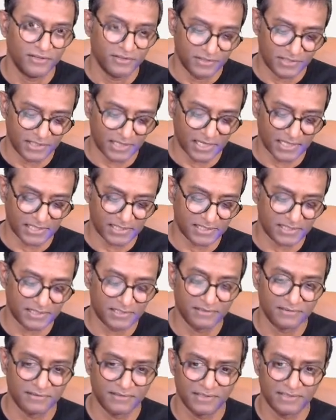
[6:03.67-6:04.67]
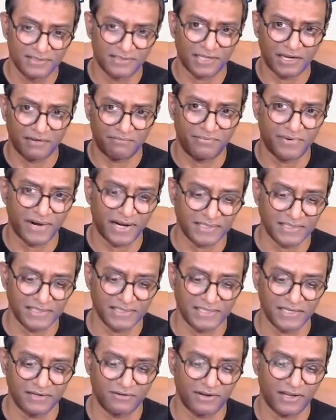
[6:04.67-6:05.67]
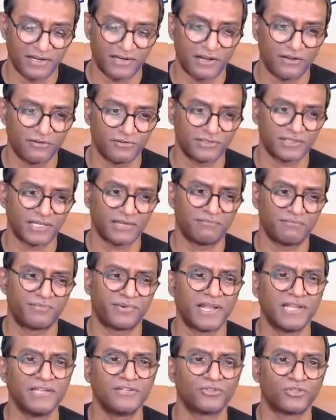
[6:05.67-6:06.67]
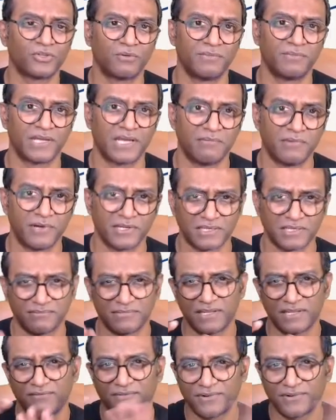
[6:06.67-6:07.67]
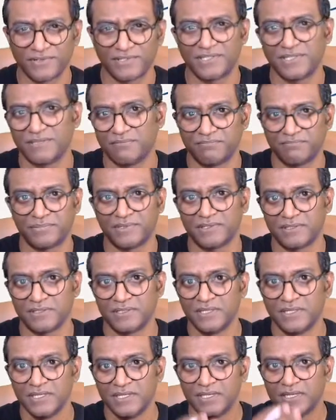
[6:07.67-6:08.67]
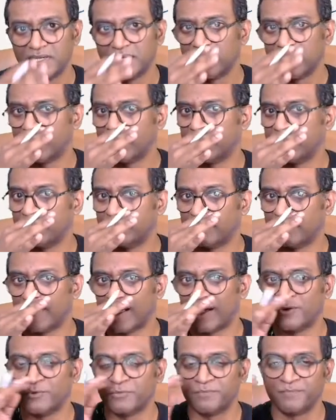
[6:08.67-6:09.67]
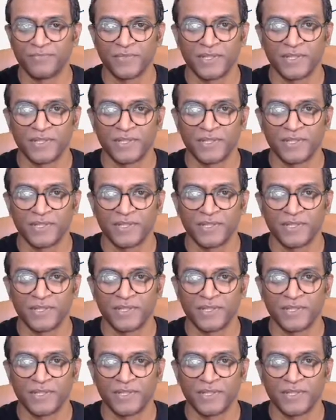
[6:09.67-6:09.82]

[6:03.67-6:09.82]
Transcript: just start practicing right now. Start brainstorming about something very simple. I'll